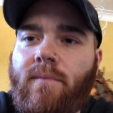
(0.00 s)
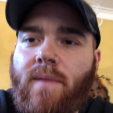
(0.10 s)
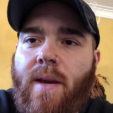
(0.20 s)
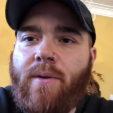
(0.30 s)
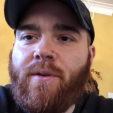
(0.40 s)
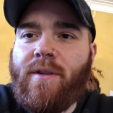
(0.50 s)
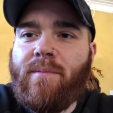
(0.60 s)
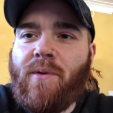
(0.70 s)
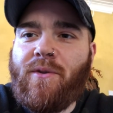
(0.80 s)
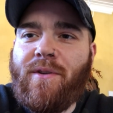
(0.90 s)
I was
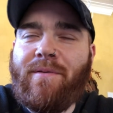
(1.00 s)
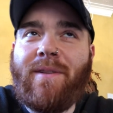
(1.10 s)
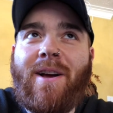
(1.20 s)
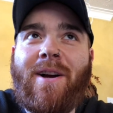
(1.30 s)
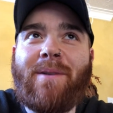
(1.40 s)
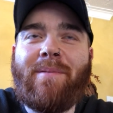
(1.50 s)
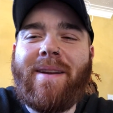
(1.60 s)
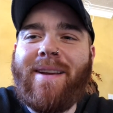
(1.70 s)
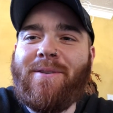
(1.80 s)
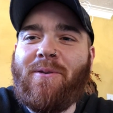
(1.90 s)
supposed to vlog, but
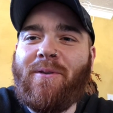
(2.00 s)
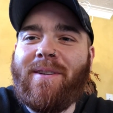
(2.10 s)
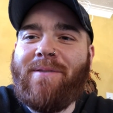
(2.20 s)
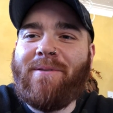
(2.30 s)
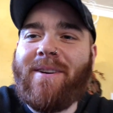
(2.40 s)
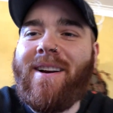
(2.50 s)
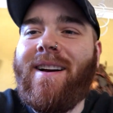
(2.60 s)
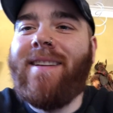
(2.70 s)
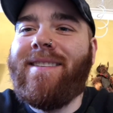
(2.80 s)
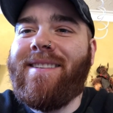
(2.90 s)
I totally
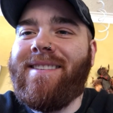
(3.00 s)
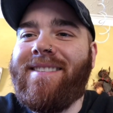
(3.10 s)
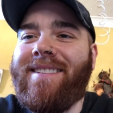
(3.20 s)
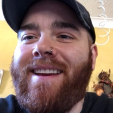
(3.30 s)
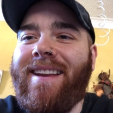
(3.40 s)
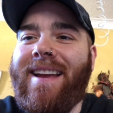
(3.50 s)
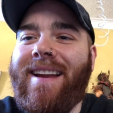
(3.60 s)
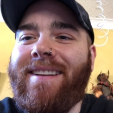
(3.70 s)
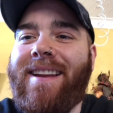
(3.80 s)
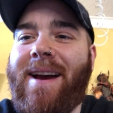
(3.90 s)
forgot and had
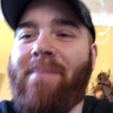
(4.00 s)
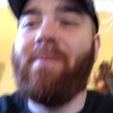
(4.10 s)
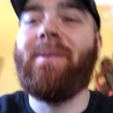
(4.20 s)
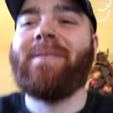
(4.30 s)
a nap.